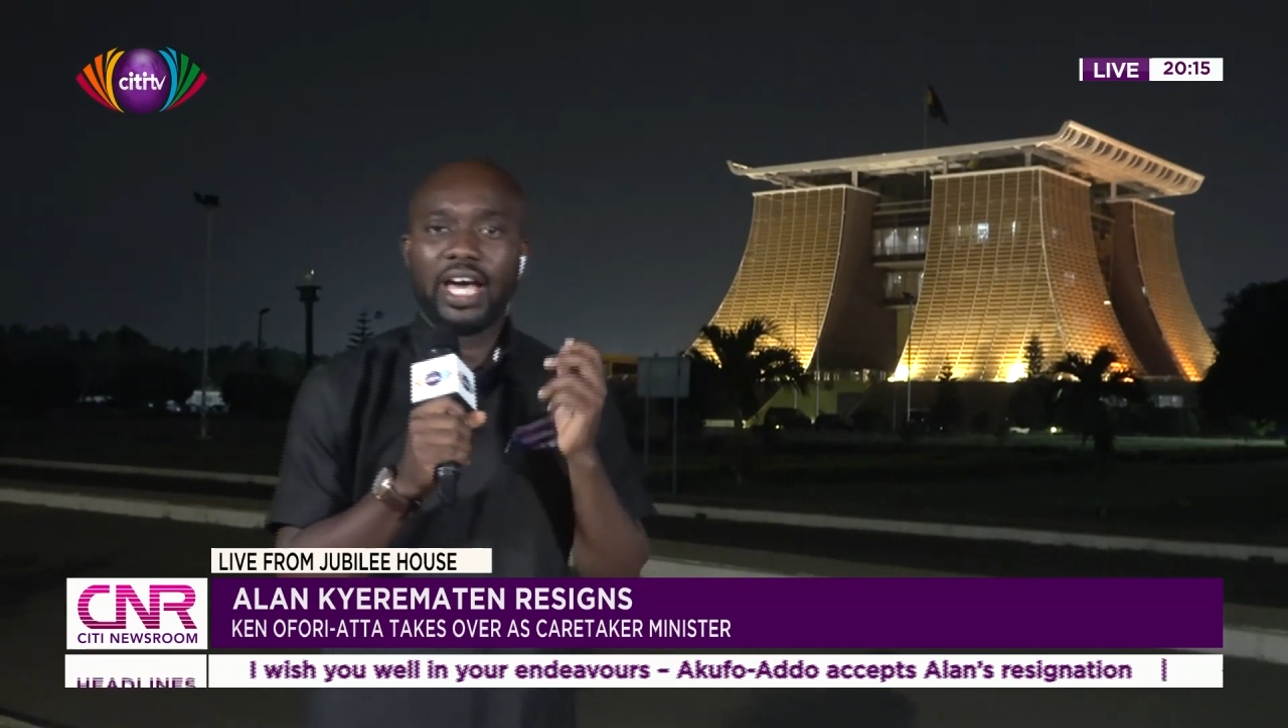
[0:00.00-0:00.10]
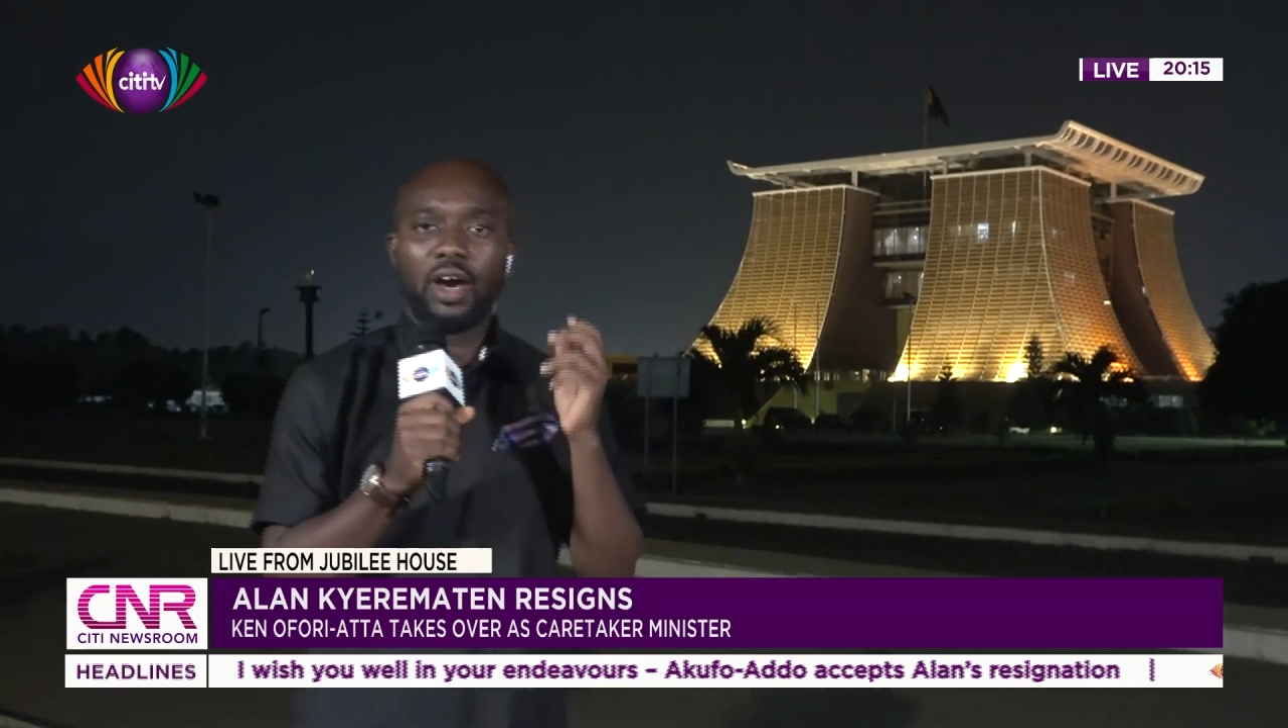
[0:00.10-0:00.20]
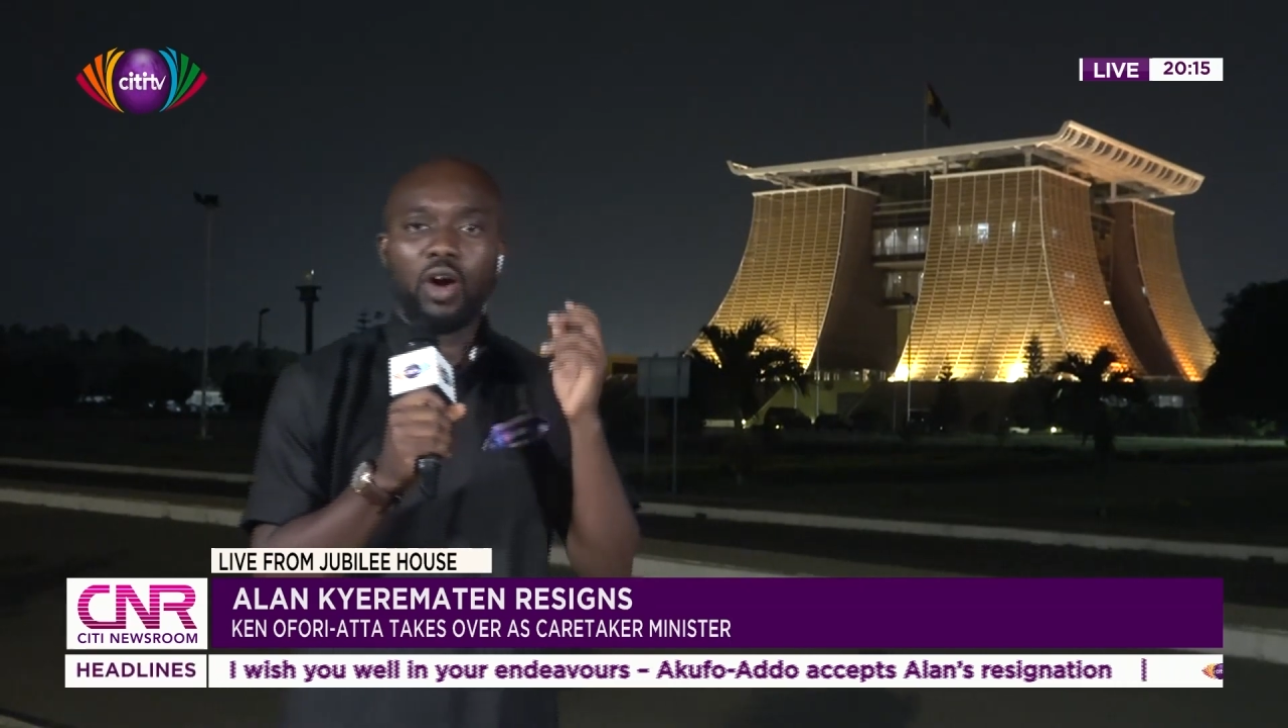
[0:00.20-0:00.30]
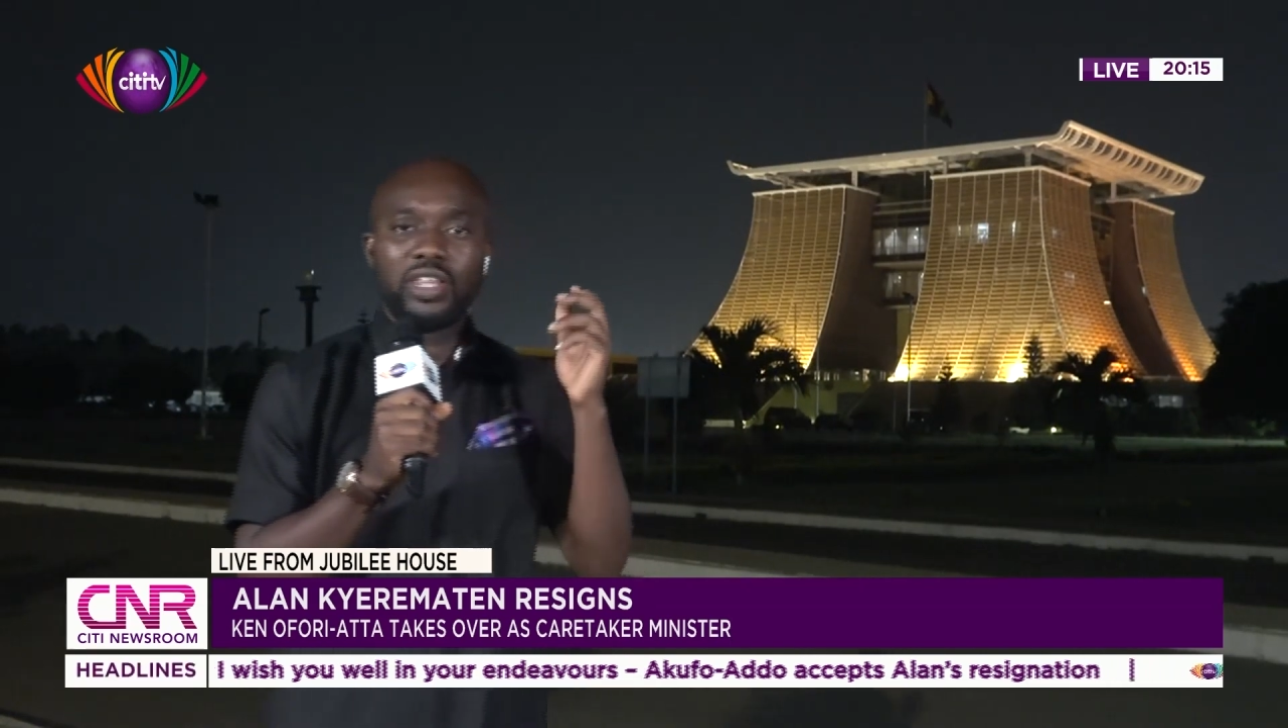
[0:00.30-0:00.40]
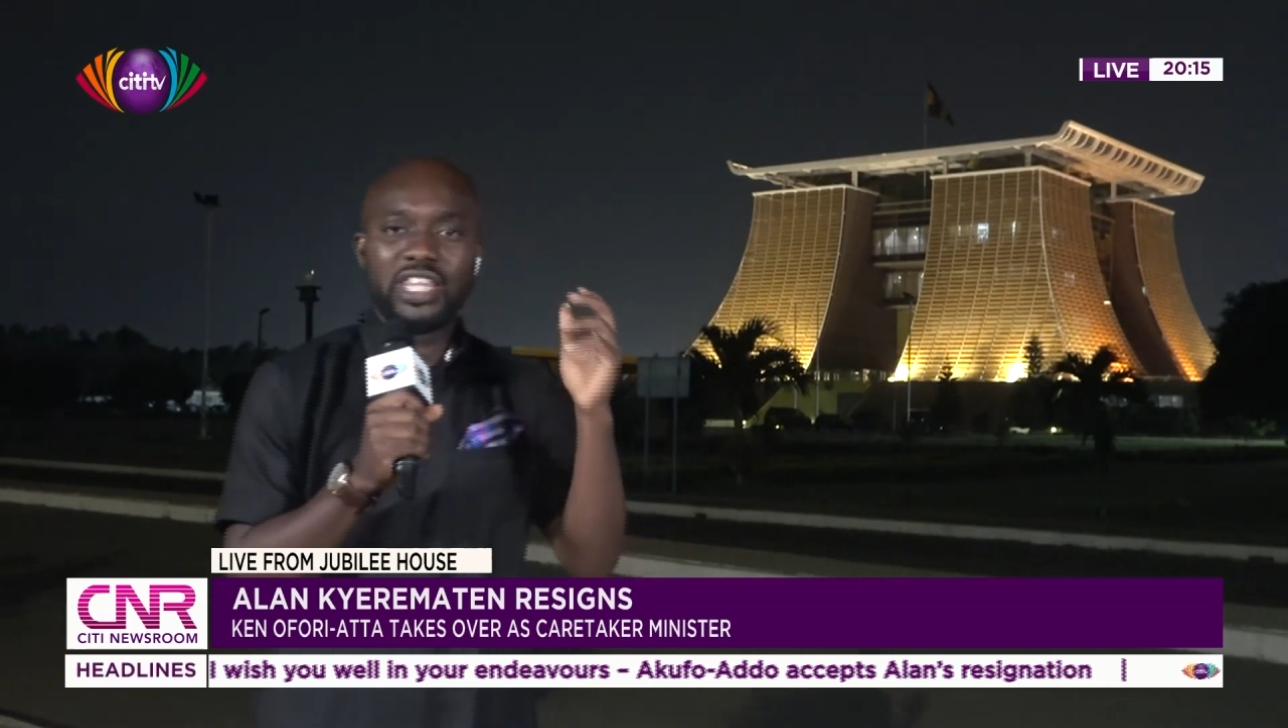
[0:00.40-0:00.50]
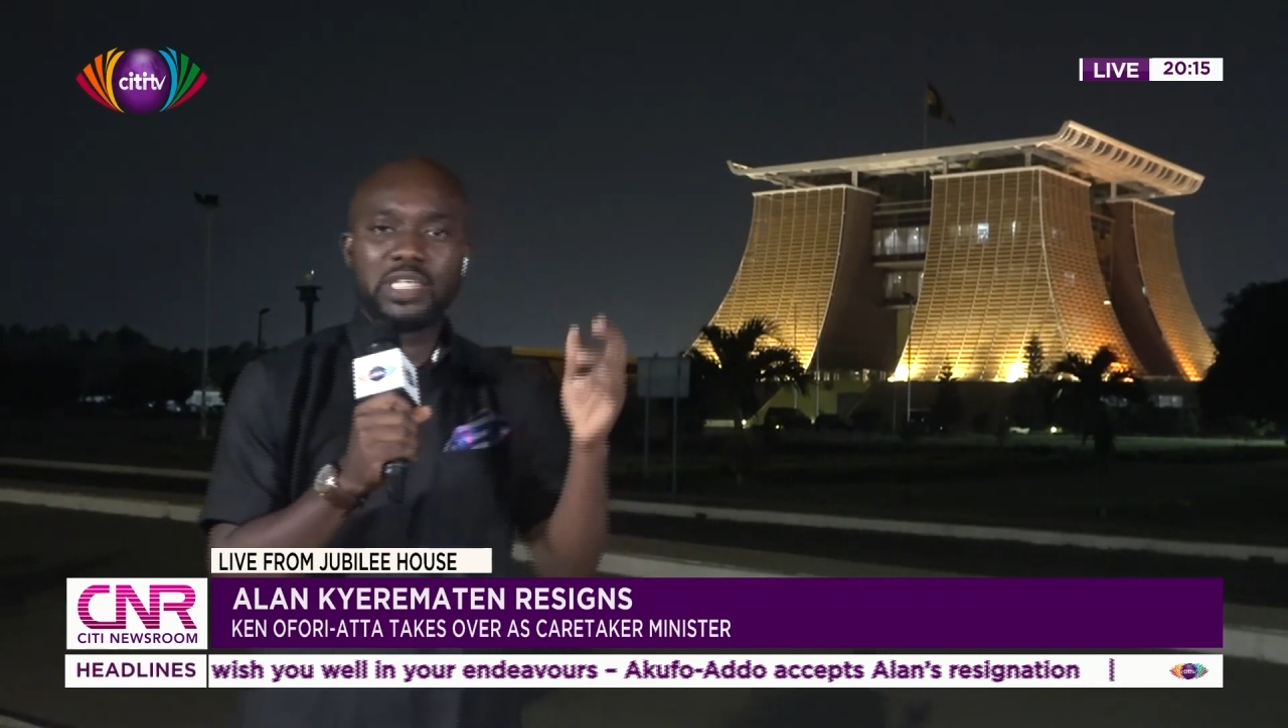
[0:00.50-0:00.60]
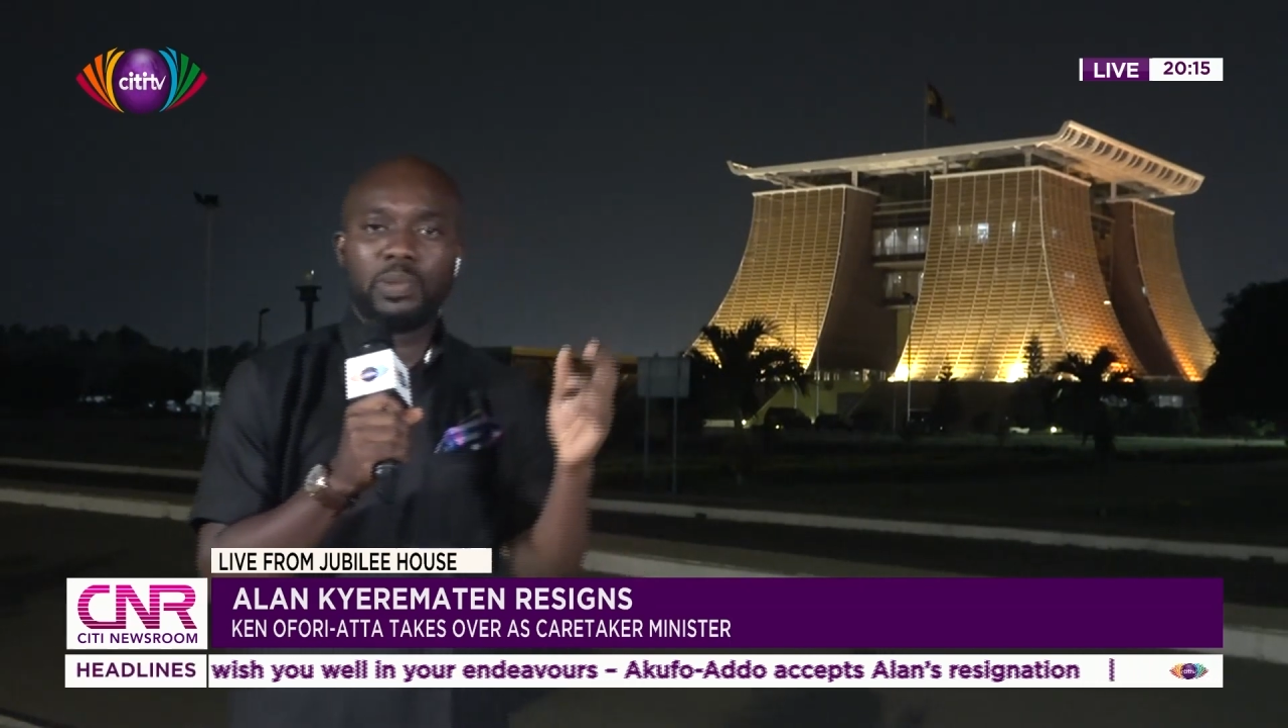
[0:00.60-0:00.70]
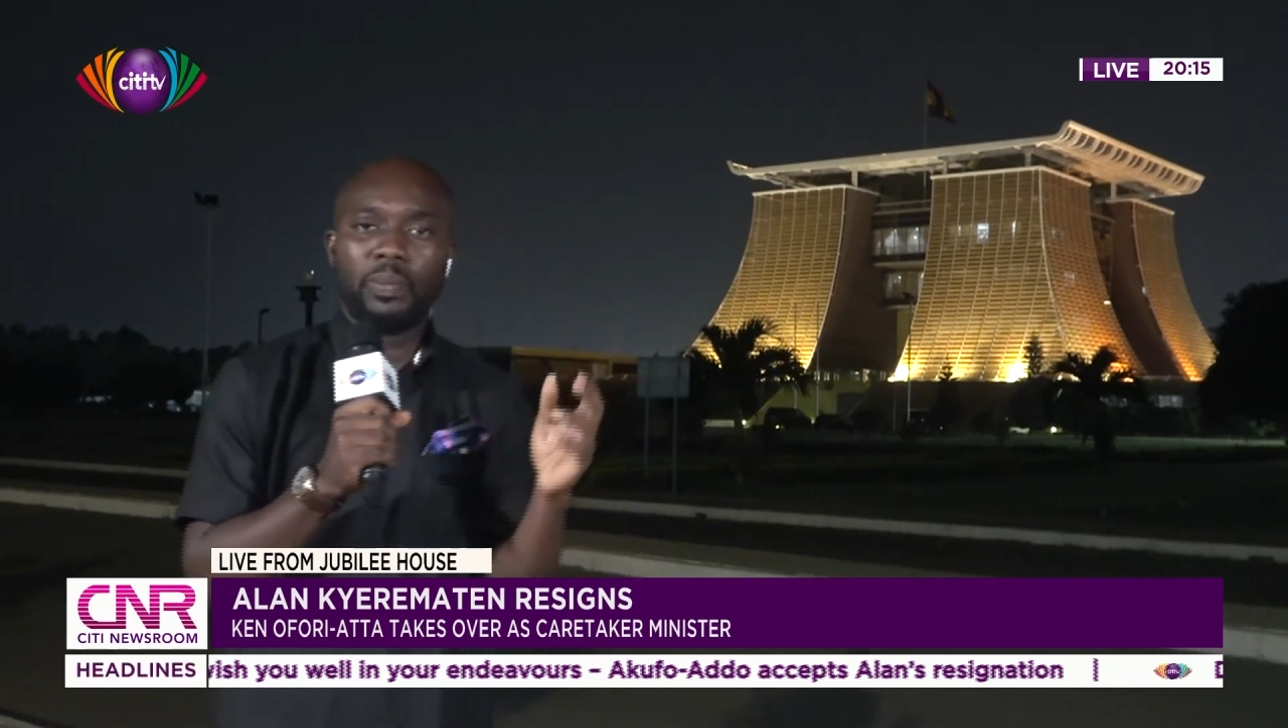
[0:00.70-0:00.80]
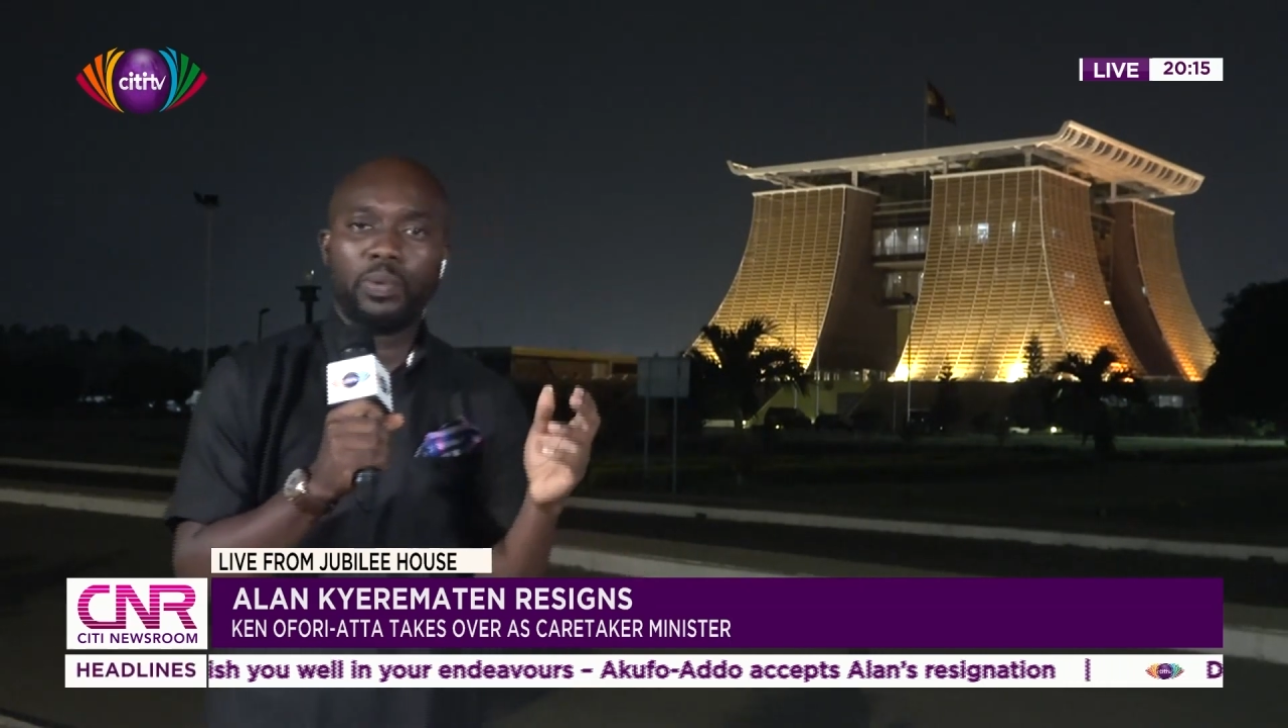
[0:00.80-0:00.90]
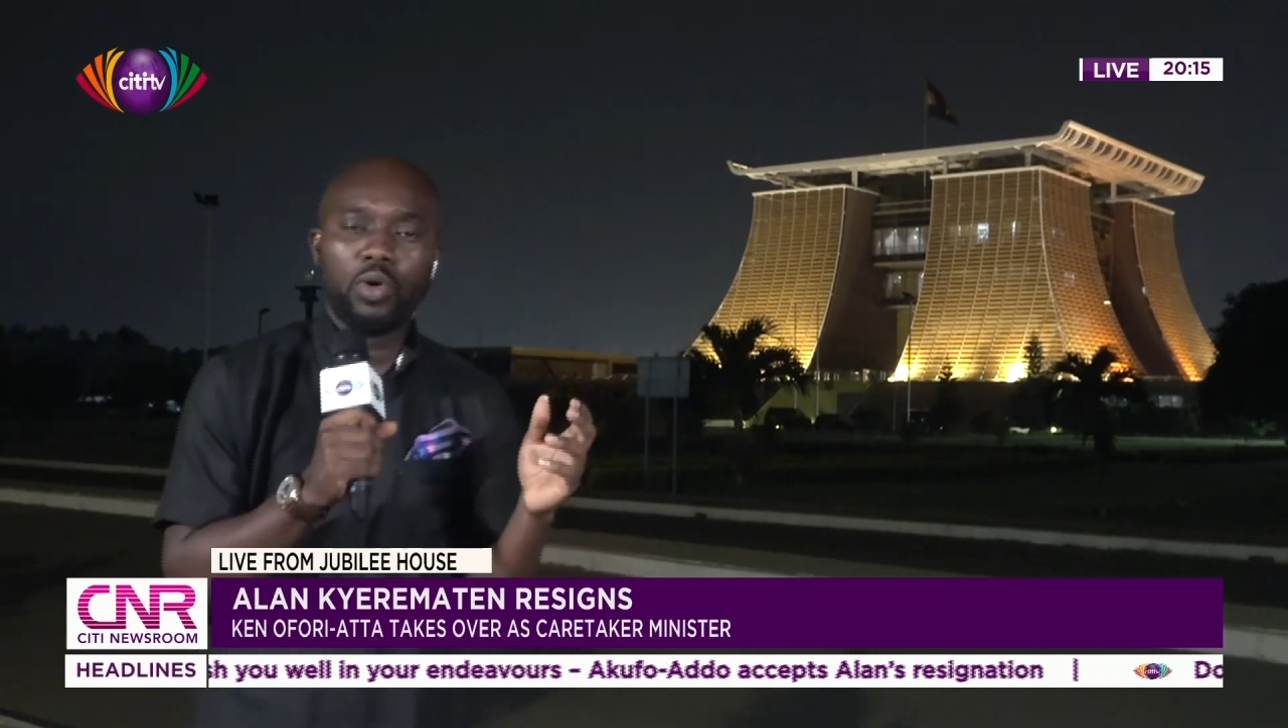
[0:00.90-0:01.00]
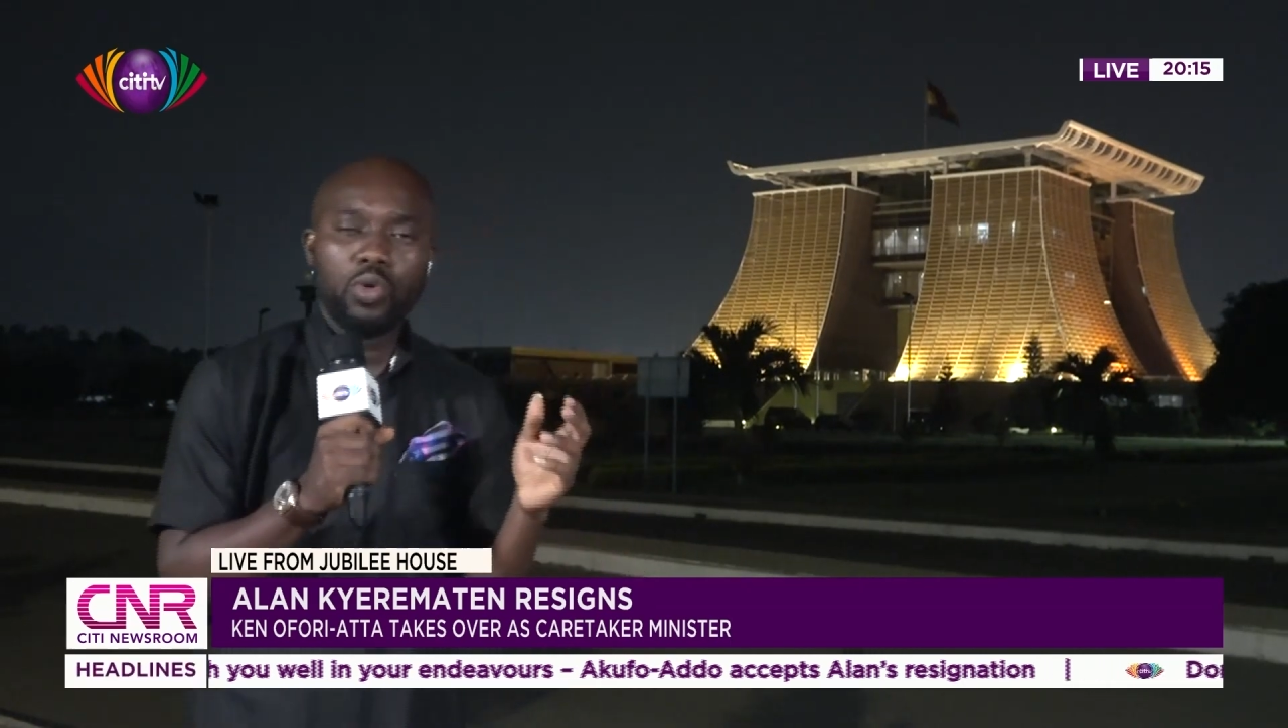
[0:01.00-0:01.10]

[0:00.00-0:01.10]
all these people